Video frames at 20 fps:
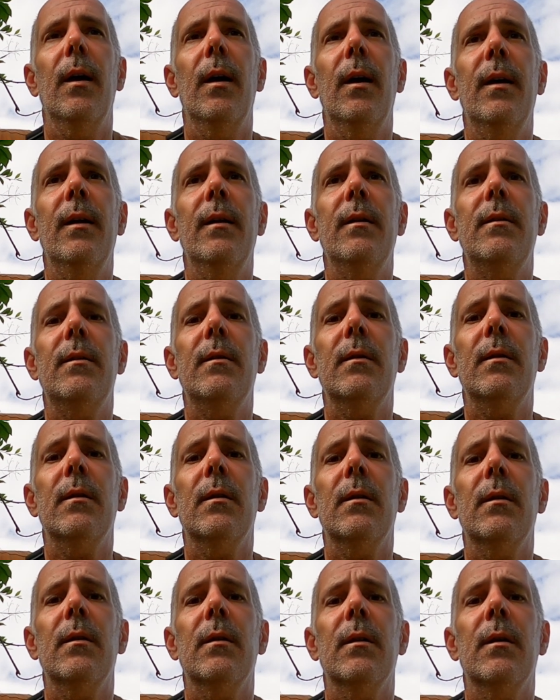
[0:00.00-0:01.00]
And
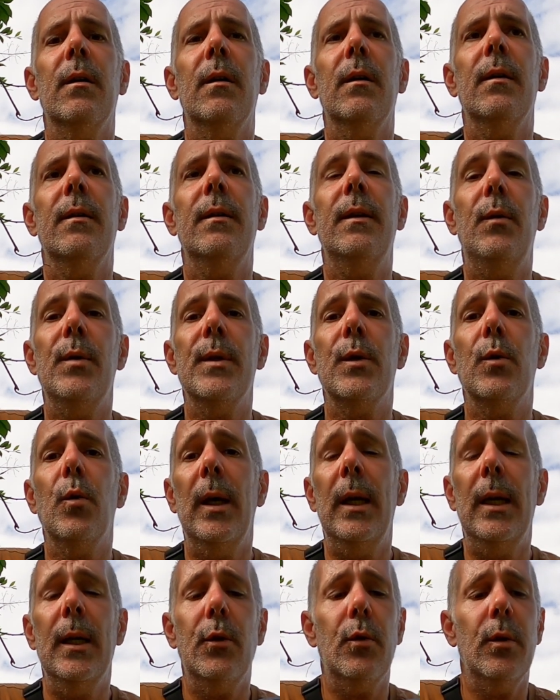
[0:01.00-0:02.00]
there is no
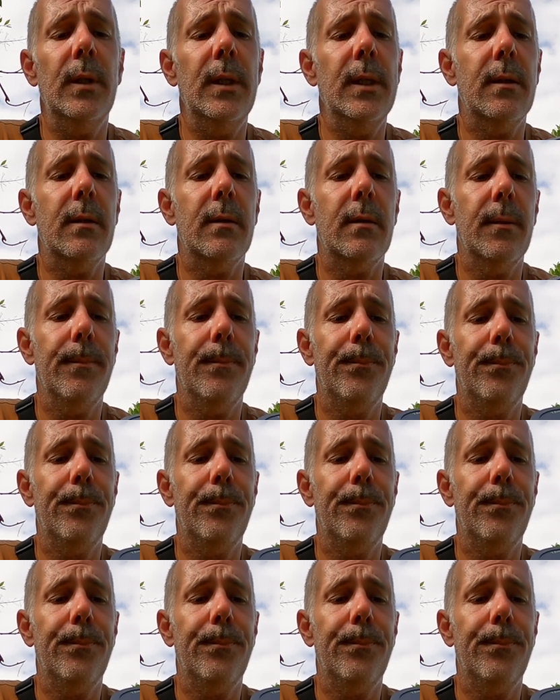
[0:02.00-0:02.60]
electronics.